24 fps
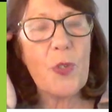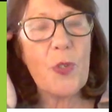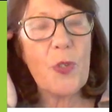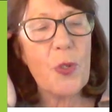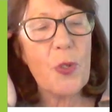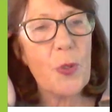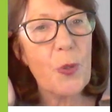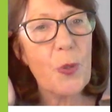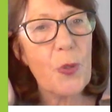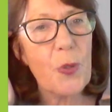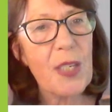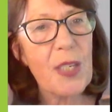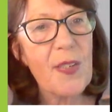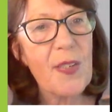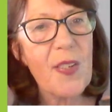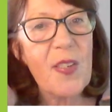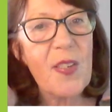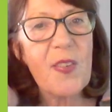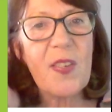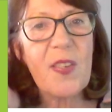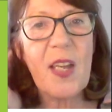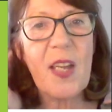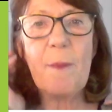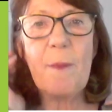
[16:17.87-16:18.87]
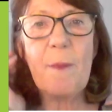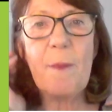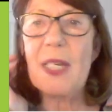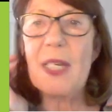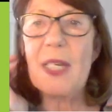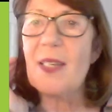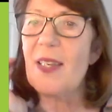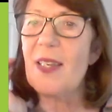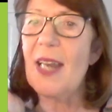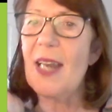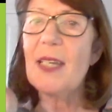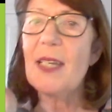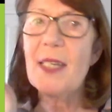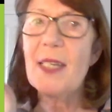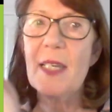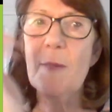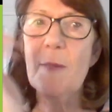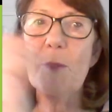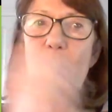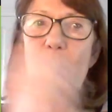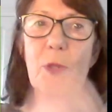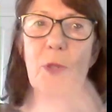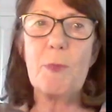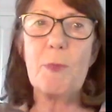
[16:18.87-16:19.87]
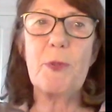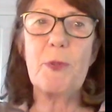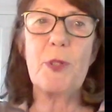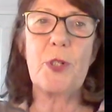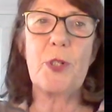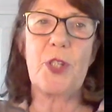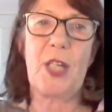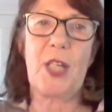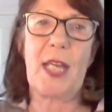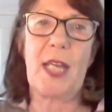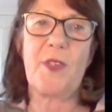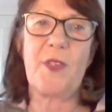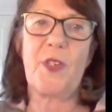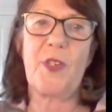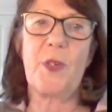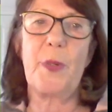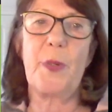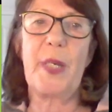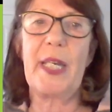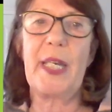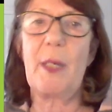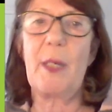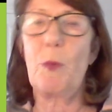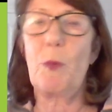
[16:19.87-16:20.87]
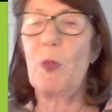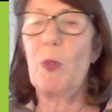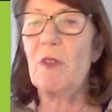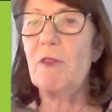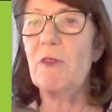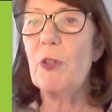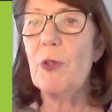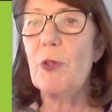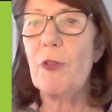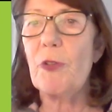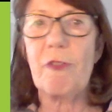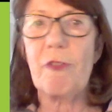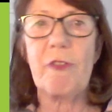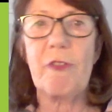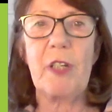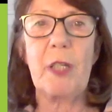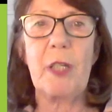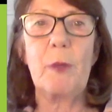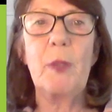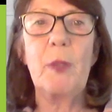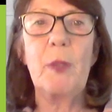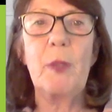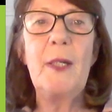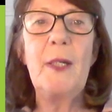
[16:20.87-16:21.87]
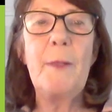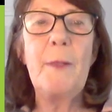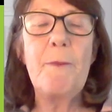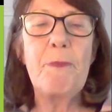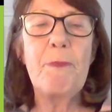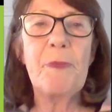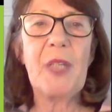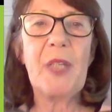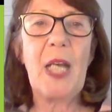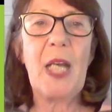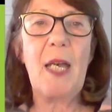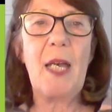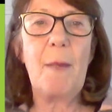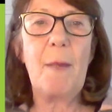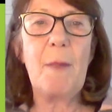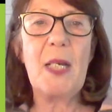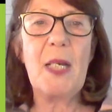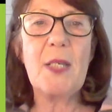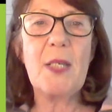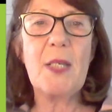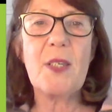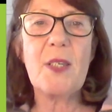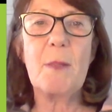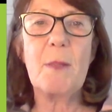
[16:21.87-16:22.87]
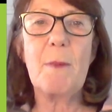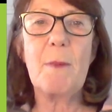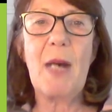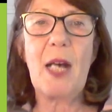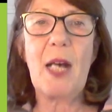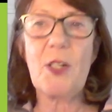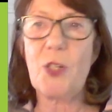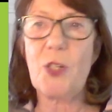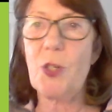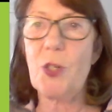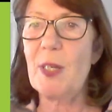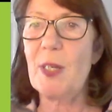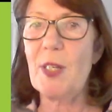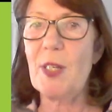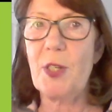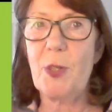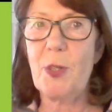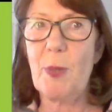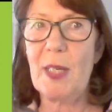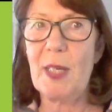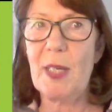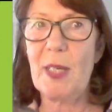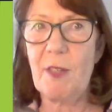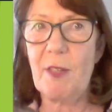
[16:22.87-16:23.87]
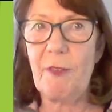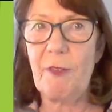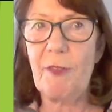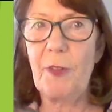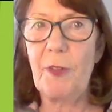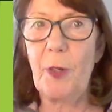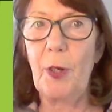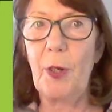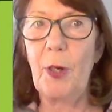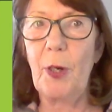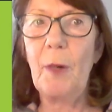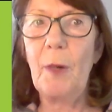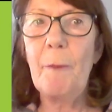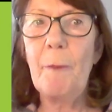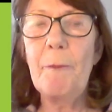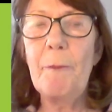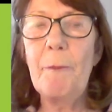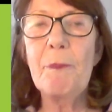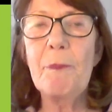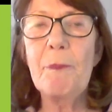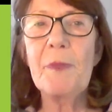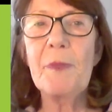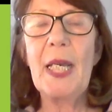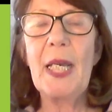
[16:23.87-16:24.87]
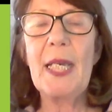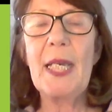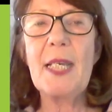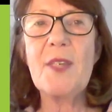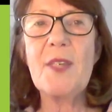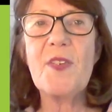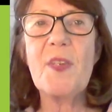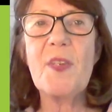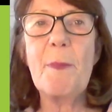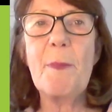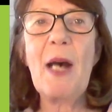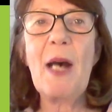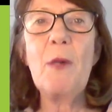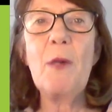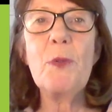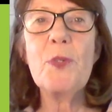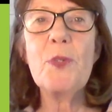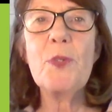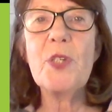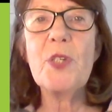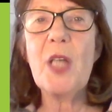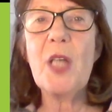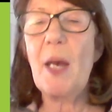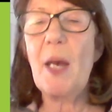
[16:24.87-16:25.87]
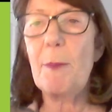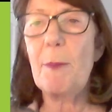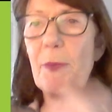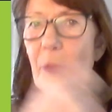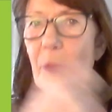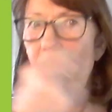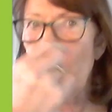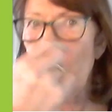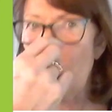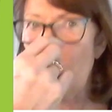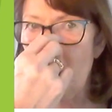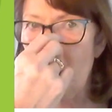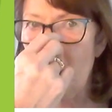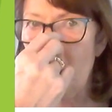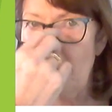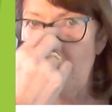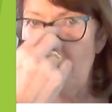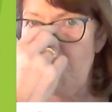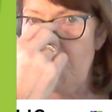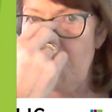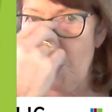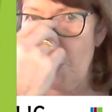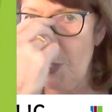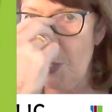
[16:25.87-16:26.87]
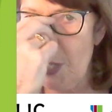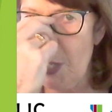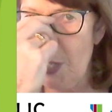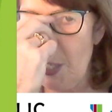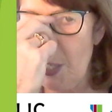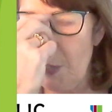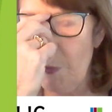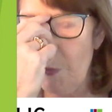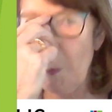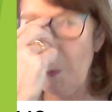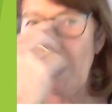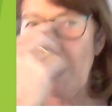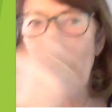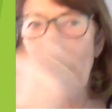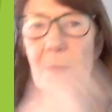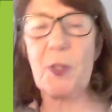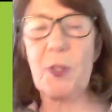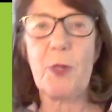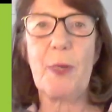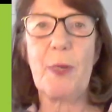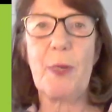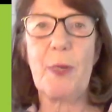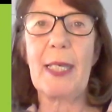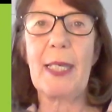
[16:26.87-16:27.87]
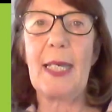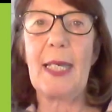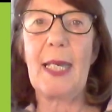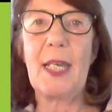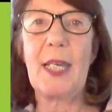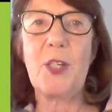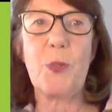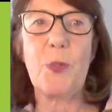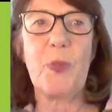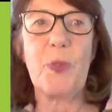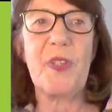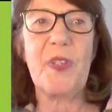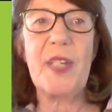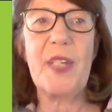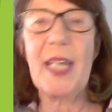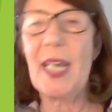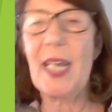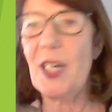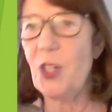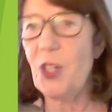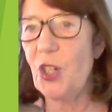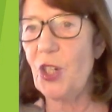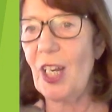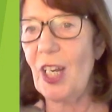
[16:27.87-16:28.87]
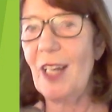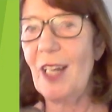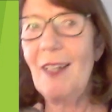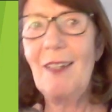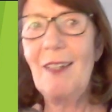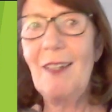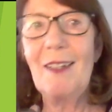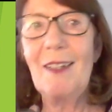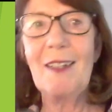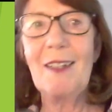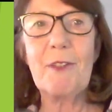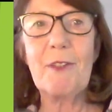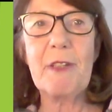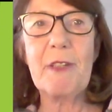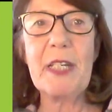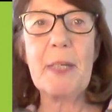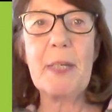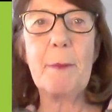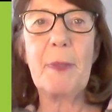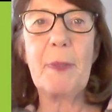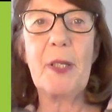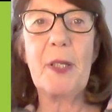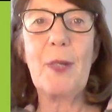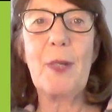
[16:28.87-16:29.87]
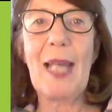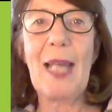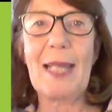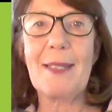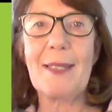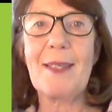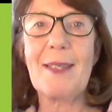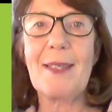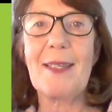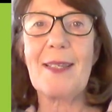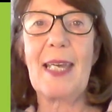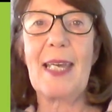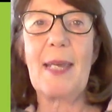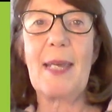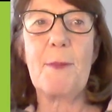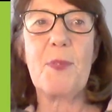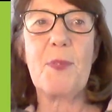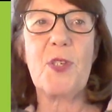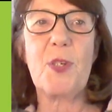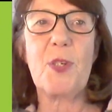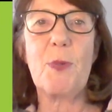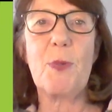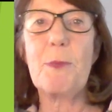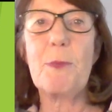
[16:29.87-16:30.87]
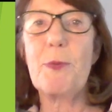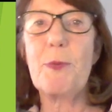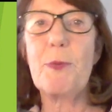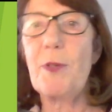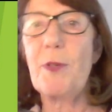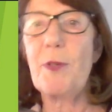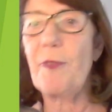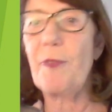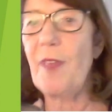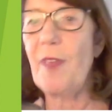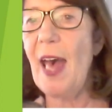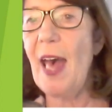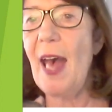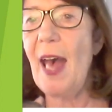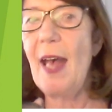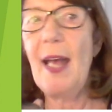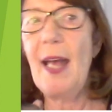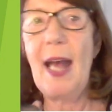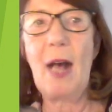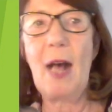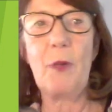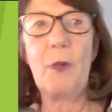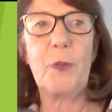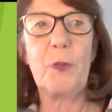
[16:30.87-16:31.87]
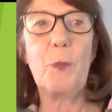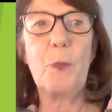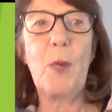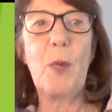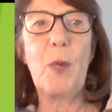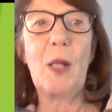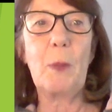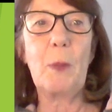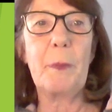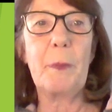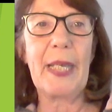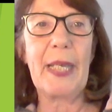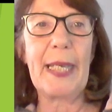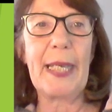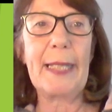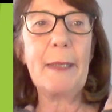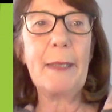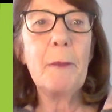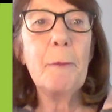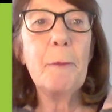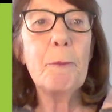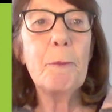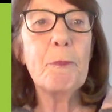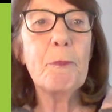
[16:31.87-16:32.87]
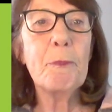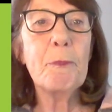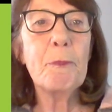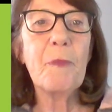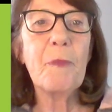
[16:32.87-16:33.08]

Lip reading: So this is it's an 18-month project, so it will run through until March 2024. It's about promoting opportunities for people to engage with nature, green and blue landscapes to improve their health and well-being.